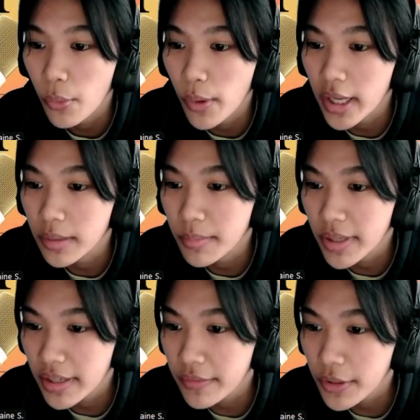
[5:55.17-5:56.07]
while
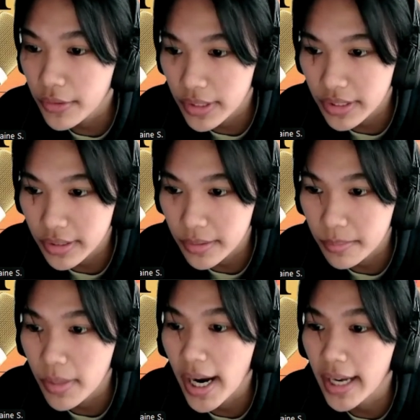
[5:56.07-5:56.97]

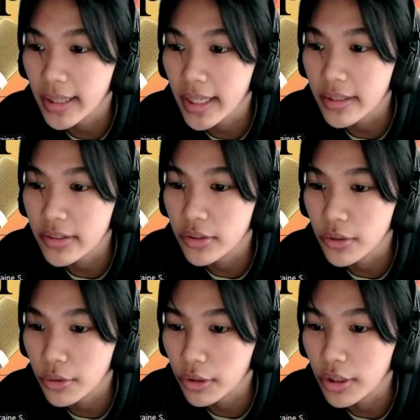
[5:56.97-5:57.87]
behaviorism highlights the
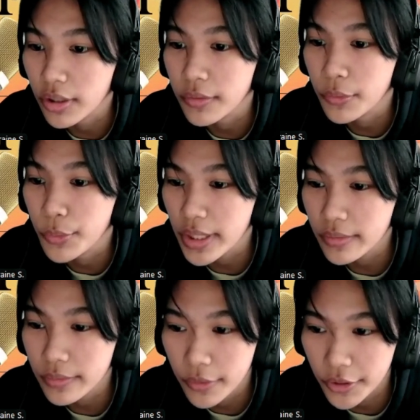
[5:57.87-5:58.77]
role of
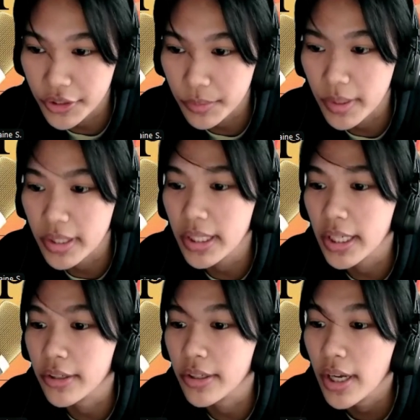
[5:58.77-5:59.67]
reinforcement
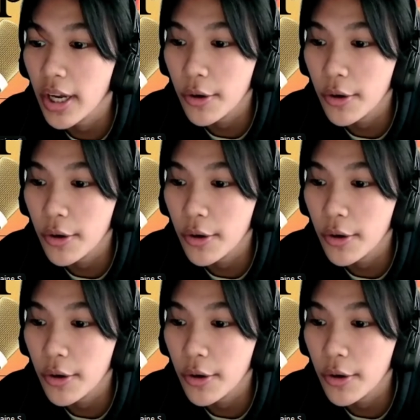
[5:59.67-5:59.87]
and